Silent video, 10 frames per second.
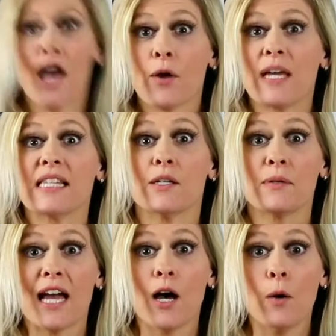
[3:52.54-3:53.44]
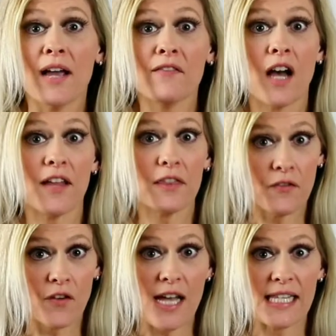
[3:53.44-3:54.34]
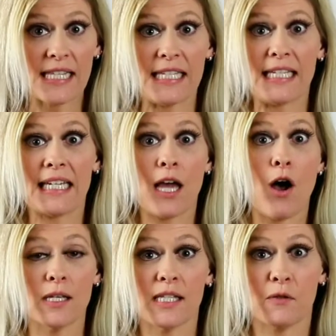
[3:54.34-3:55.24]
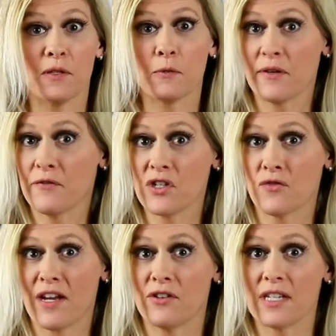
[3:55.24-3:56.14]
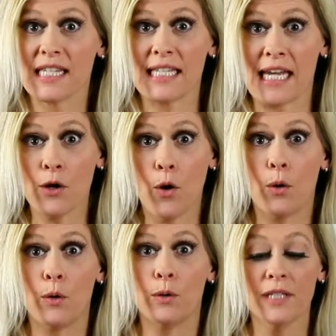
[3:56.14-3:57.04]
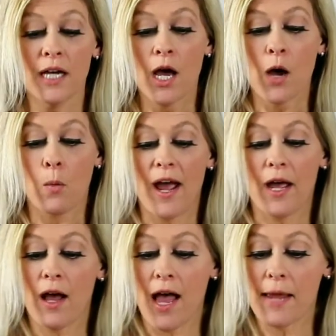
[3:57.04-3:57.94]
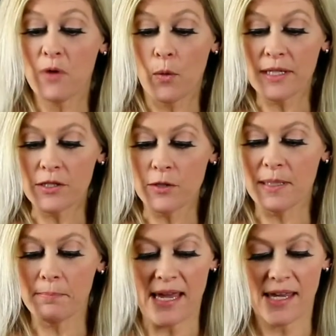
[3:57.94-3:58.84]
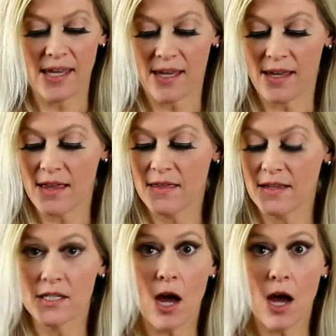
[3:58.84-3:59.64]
Okay, so now I've got the frosting also in the refrigerator to stay cold while I'm going to be making the